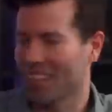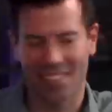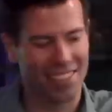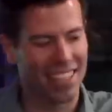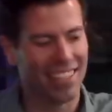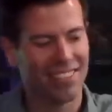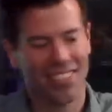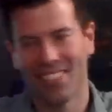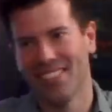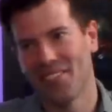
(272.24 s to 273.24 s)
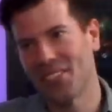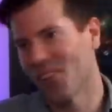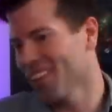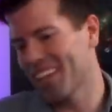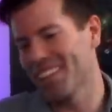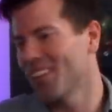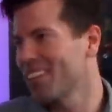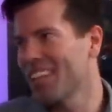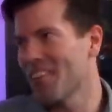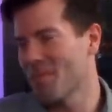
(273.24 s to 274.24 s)
gutsy. Yeah. If you don't like the
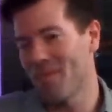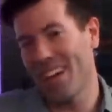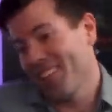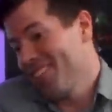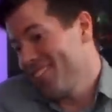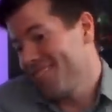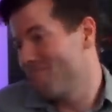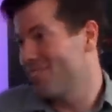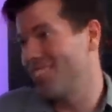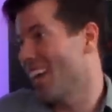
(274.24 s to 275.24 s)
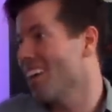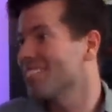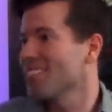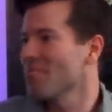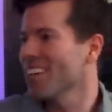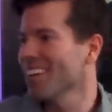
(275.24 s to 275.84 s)
token you get from the value, you can just say it's something